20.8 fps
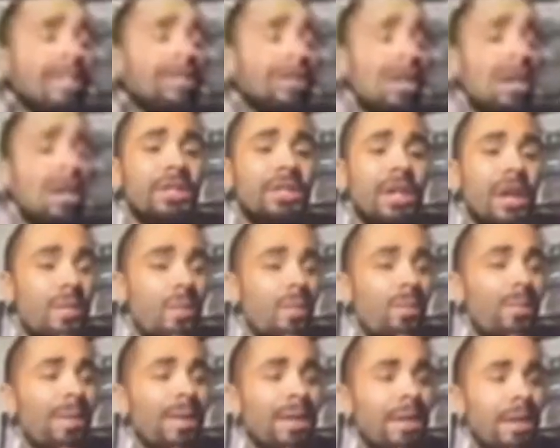think John
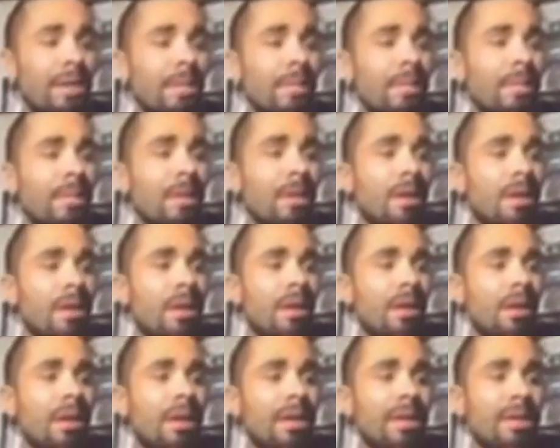John would beat him.
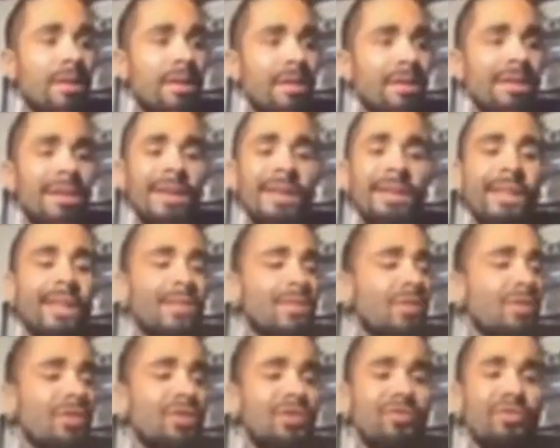And again,
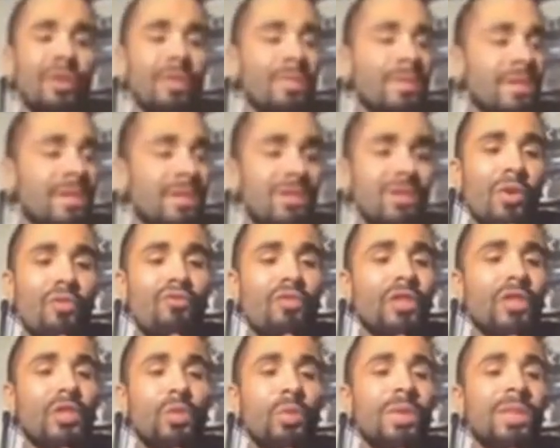that's all scripted. It's
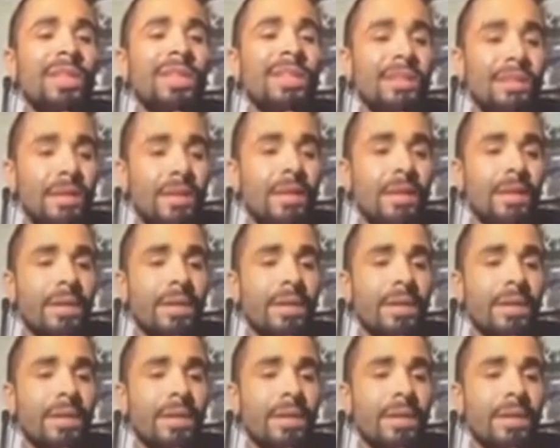all ritualistic.